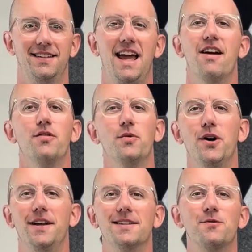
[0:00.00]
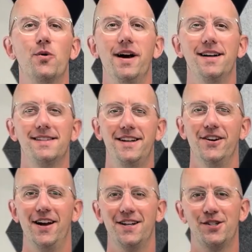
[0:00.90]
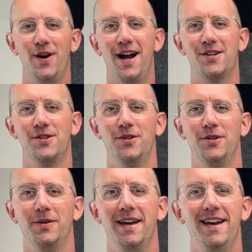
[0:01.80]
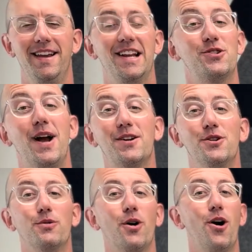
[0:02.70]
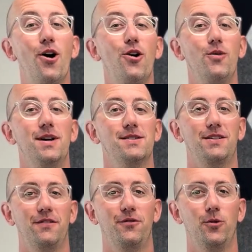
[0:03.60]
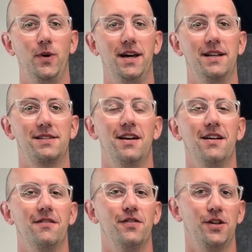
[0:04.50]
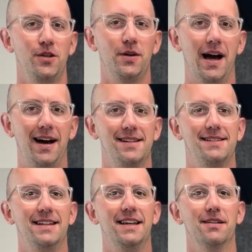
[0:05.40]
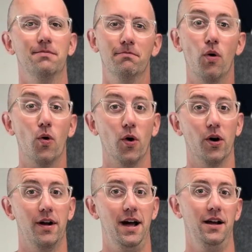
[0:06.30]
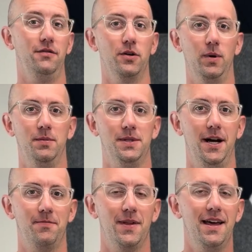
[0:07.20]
Hey everyone, it's Wes here at TracTru. And at TracTru, we're always looking for ways for you guys to get more out of your website.